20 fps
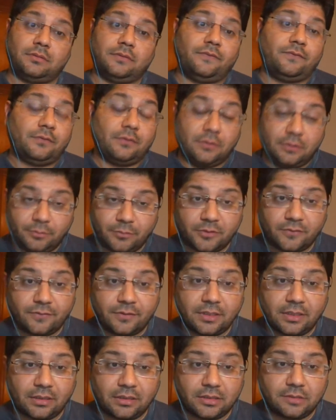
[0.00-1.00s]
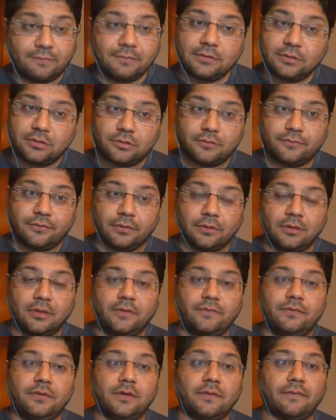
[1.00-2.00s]
for a number of things. First of all,
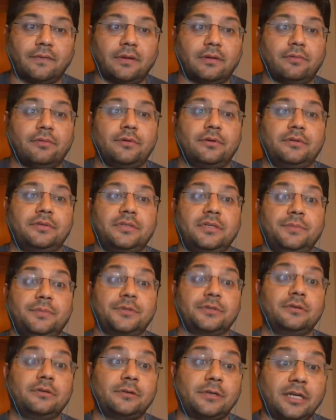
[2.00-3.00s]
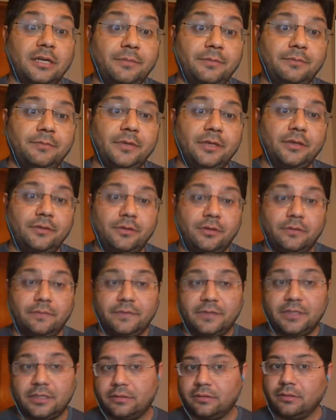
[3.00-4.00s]
if you have not subscribed my YouTube
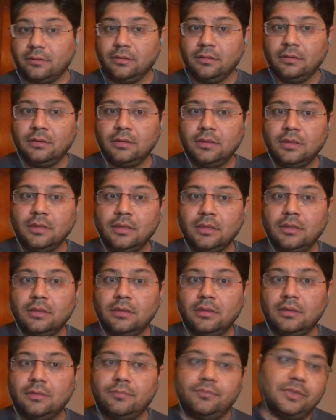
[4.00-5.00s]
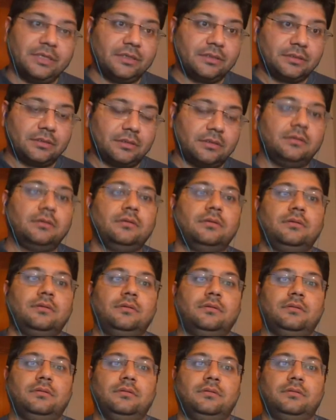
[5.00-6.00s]
channel, please
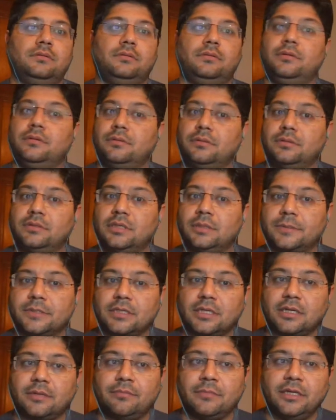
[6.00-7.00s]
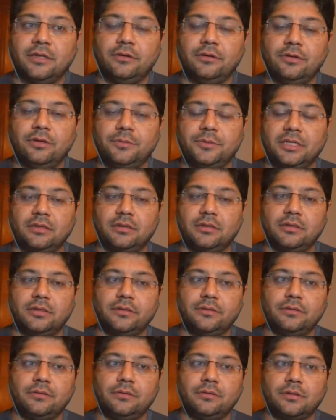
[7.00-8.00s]
do subscribe my YouTube channel and
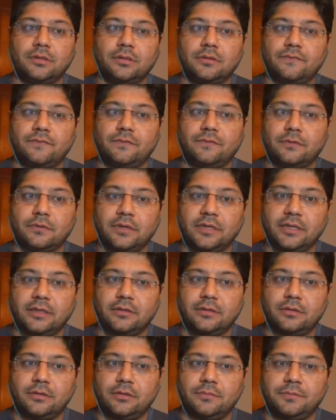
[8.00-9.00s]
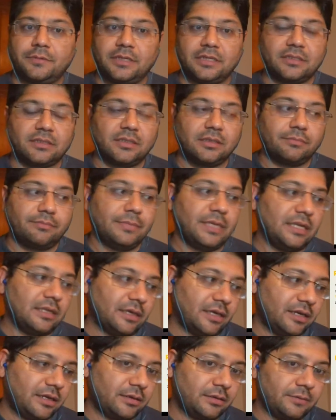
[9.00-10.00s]
do not forget to press the bell
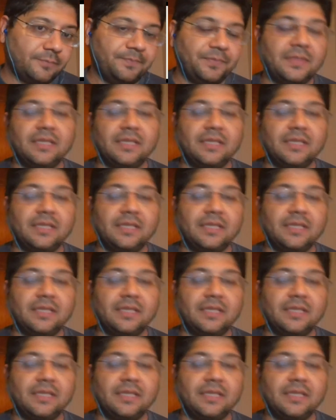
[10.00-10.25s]
icon.